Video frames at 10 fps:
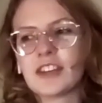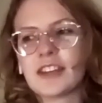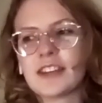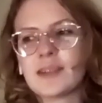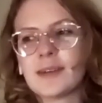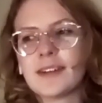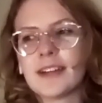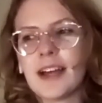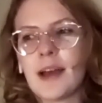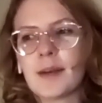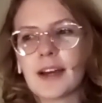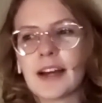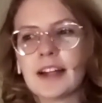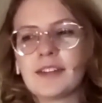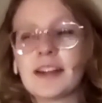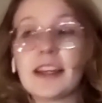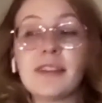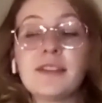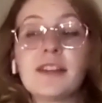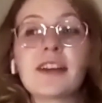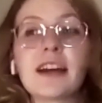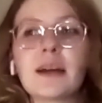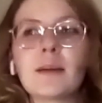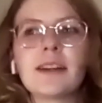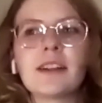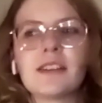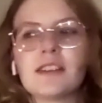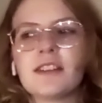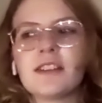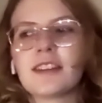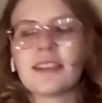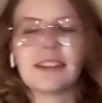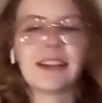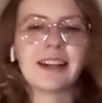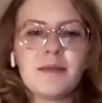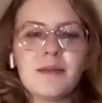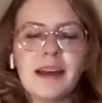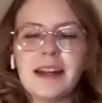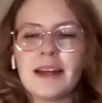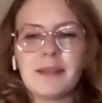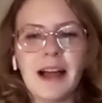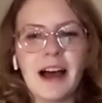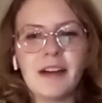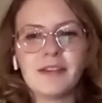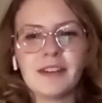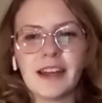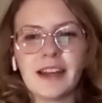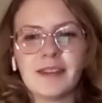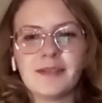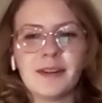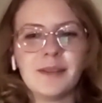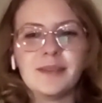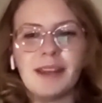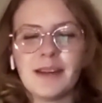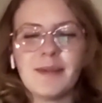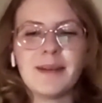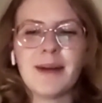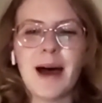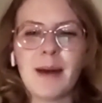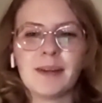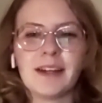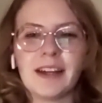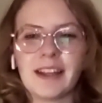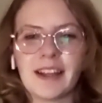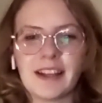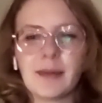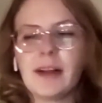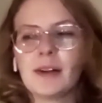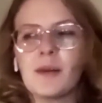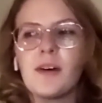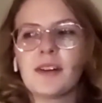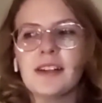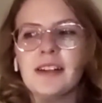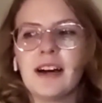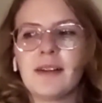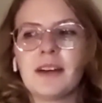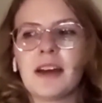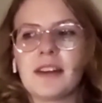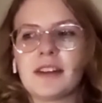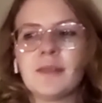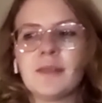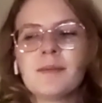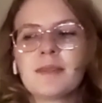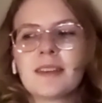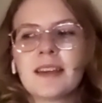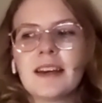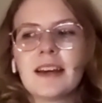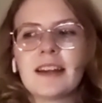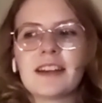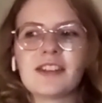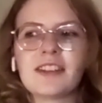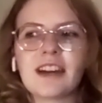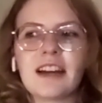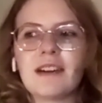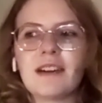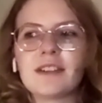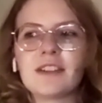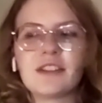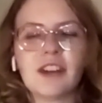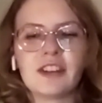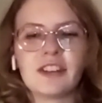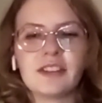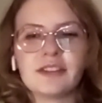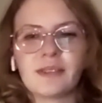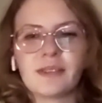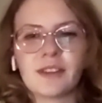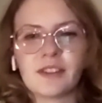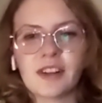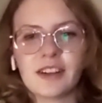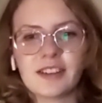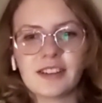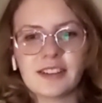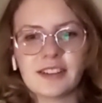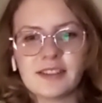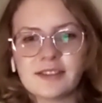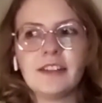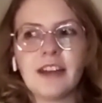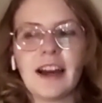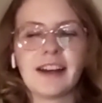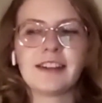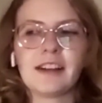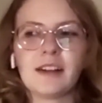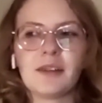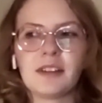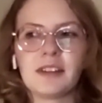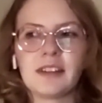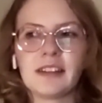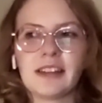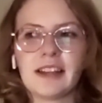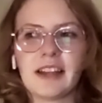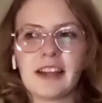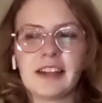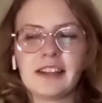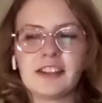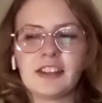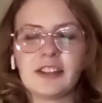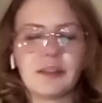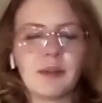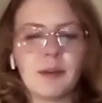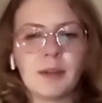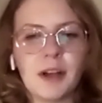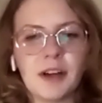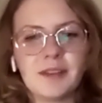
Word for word: like to spend time and kind of like even though it's kind of mindless to do something that made him laugh and like me up like made him happy and like spend quality time together and like just kind of have a distraction from the stress and i could tell it was something that like cheered him up a lot